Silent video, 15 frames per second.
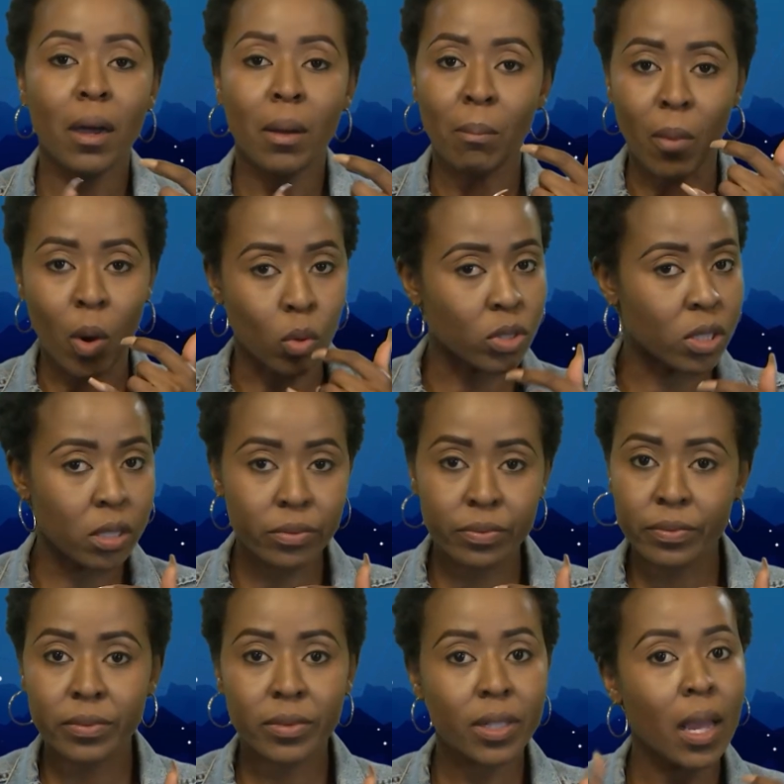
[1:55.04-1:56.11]
Mode,
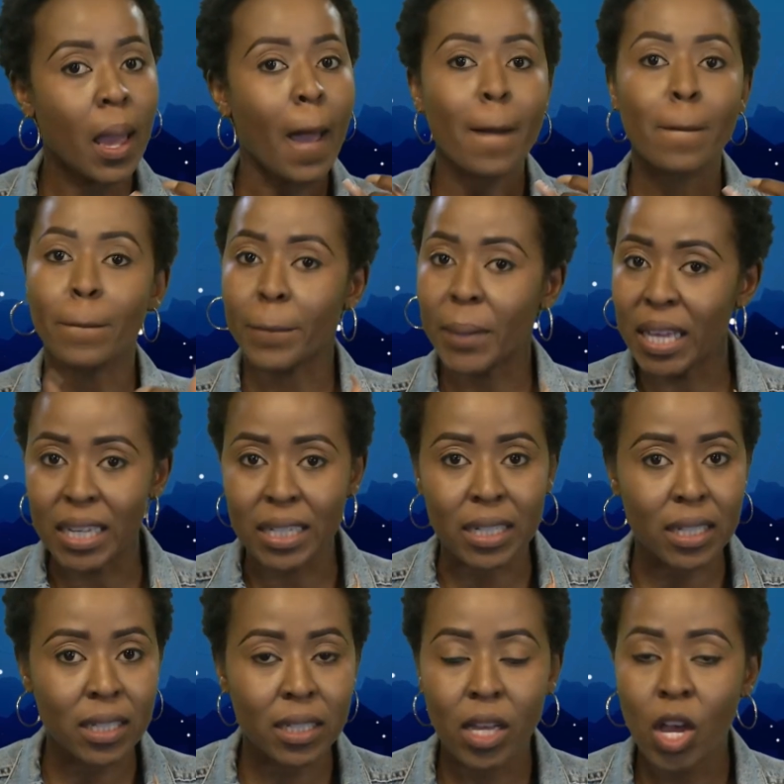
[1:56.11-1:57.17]
mean,